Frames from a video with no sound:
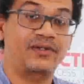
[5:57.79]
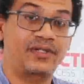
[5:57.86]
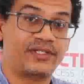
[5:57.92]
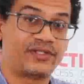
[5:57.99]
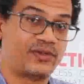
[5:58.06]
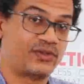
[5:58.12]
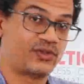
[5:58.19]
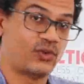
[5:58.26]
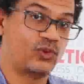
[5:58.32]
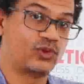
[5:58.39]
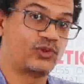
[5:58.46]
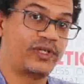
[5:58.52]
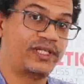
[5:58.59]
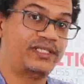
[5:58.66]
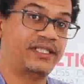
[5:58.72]
UNESCO has
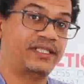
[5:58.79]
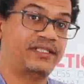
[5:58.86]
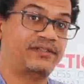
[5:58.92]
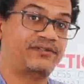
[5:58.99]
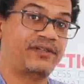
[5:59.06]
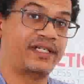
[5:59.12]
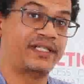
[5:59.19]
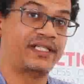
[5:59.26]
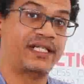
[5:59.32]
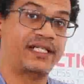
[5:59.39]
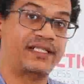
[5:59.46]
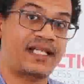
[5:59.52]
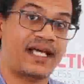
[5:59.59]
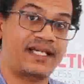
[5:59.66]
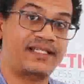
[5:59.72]
also identified
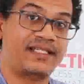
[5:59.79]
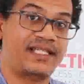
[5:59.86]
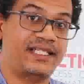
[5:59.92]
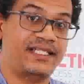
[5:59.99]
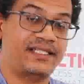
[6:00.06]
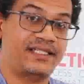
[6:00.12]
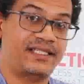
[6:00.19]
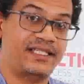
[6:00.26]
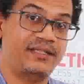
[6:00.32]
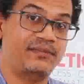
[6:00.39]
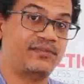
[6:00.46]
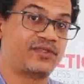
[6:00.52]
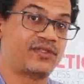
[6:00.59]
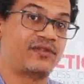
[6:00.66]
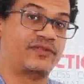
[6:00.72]
9 key
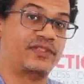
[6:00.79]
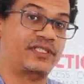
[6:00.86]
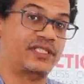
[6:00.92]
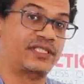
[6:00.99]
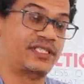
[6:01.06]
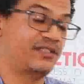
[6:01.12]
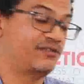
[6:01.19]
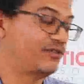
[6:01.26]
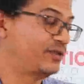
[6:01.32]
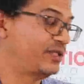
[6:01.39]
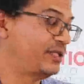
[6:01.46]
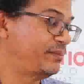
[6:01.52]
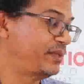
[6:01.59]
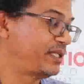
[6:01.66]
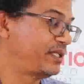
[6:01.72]
themes of the
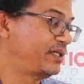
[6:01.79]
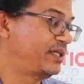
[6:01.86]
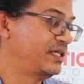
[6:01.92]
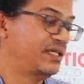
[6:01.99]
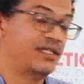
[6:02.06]
disinfodemic.